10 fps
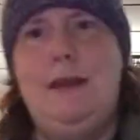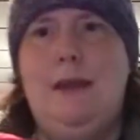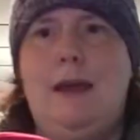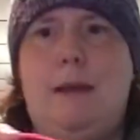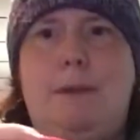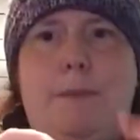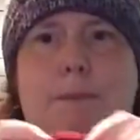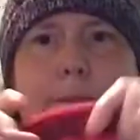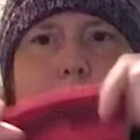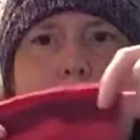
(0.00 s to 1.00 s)
I'll be
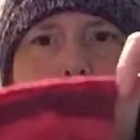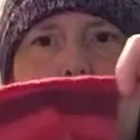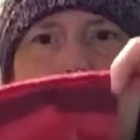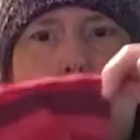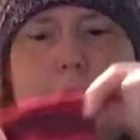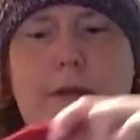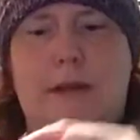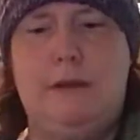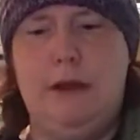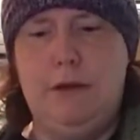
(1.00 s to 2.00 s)
doing
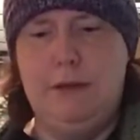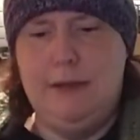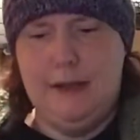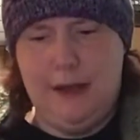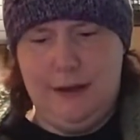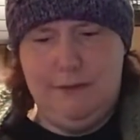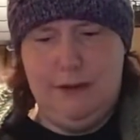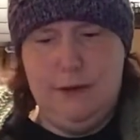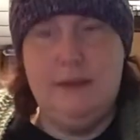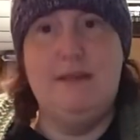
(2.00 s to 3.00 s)
the toe and then
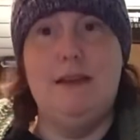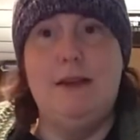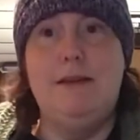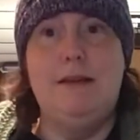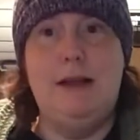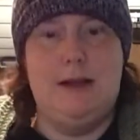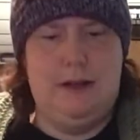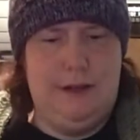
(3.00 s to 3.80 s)
casting on the second sock.